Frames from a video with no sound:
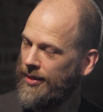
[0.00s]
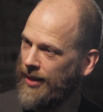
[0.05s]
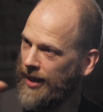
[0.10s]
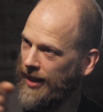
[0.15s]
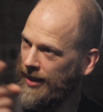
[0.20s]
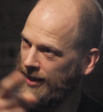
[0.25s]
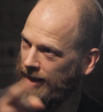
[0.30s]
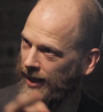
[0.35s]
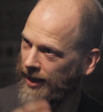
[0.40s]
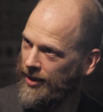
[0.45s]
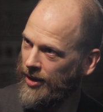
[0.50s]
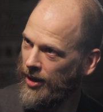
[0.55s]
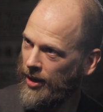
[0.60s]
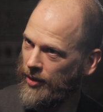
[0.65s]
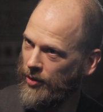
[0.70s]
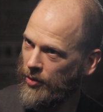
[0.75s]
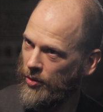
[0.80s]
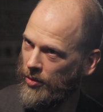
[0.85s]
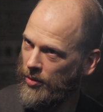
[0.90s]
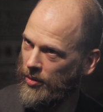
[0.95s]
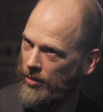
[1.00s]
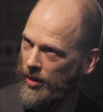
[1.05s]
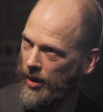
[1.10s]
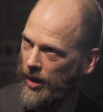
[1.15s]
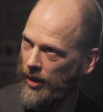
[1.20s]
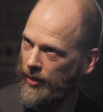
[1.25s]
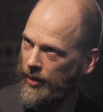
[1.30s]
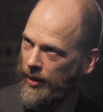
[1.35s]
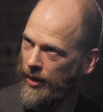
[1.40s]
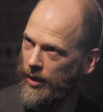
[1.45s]
then they got,
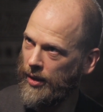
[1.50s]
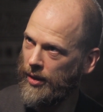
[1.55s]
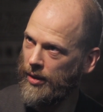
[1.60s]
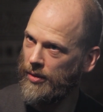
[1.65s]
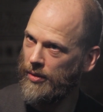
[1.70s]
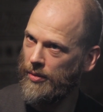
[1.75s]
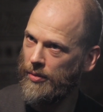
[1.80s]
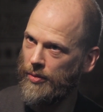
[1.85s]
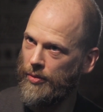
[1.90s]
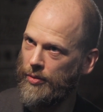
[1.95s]
I think,